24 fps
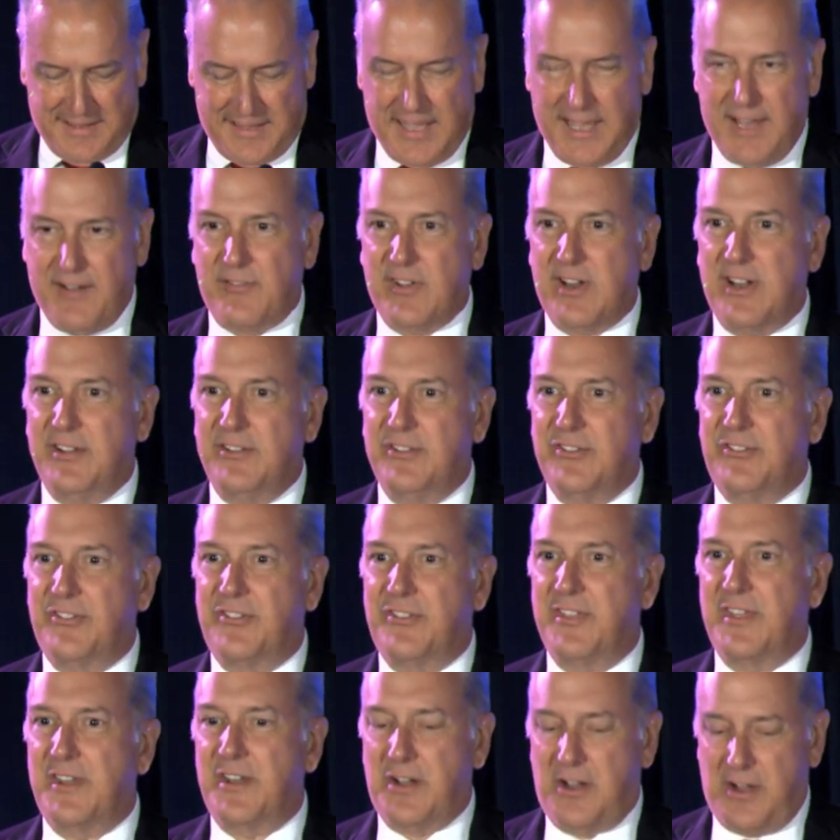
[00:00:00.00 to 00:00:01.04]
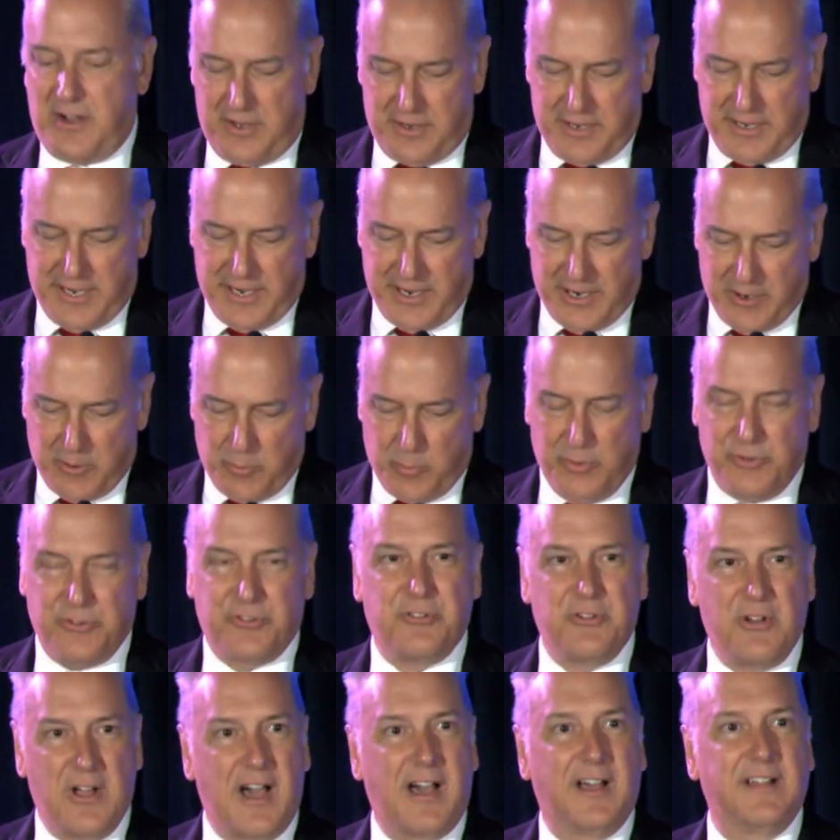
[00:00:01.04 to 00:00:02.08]
Evidence that on air
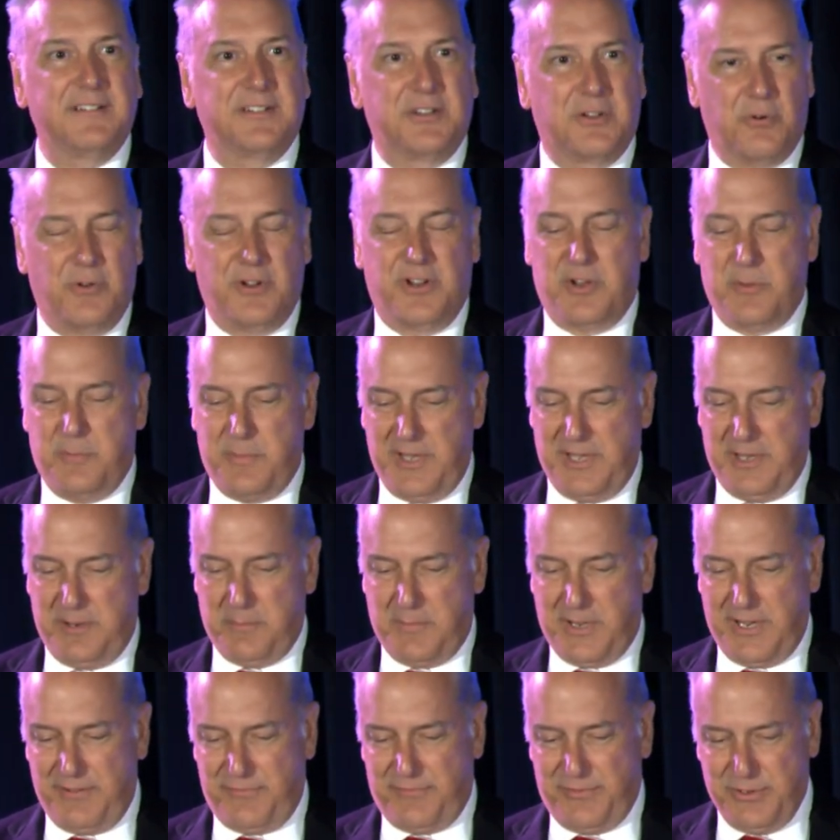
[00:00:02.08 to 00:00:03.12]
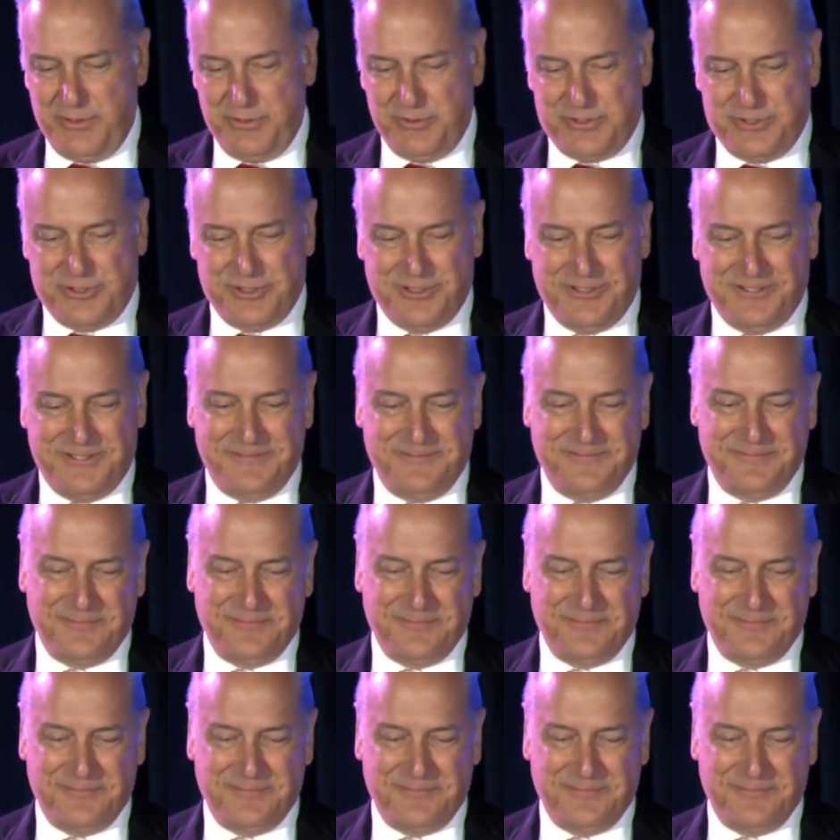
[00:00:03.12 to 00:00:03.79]
was not going to be in my future.